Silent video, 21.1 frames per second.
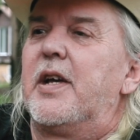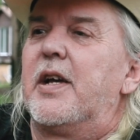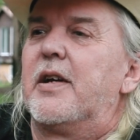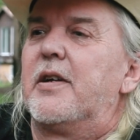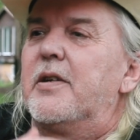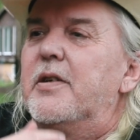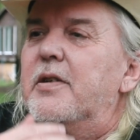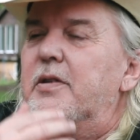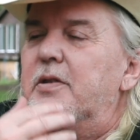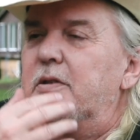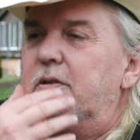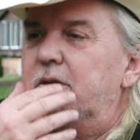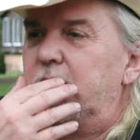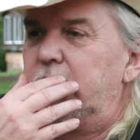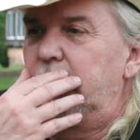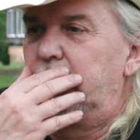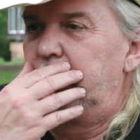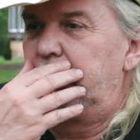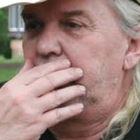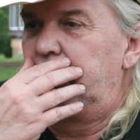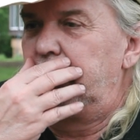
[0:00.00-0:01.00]
Yeah. And
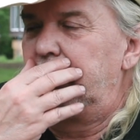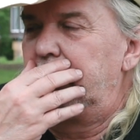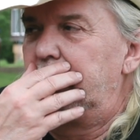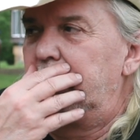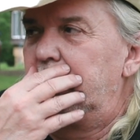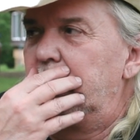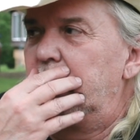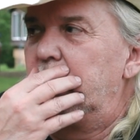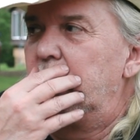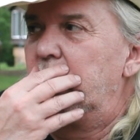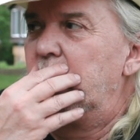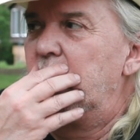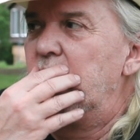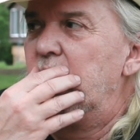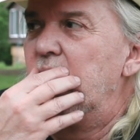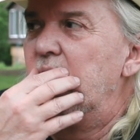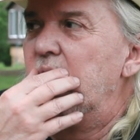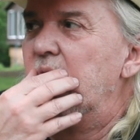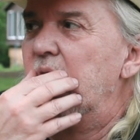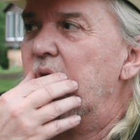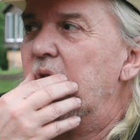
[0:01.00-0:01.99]
you're just kind of laying there.
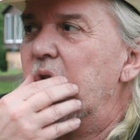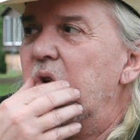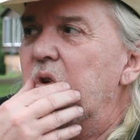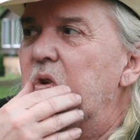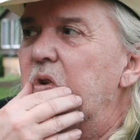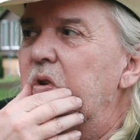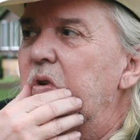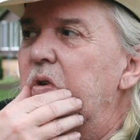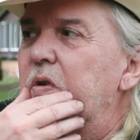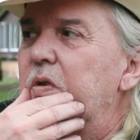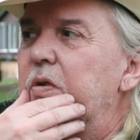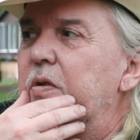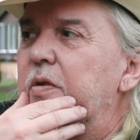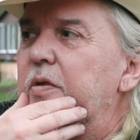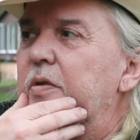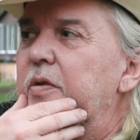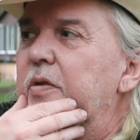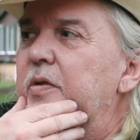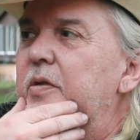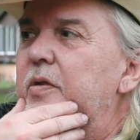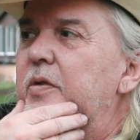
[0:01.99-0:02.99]
Now, could you see the deck
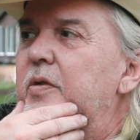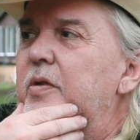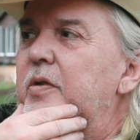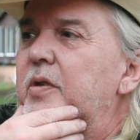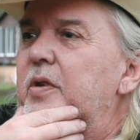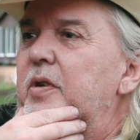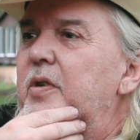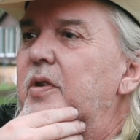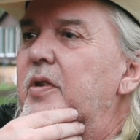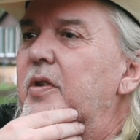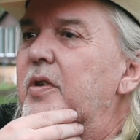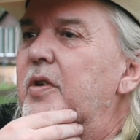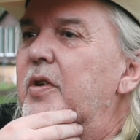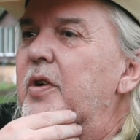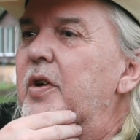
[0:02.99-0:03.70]
from where you were laying?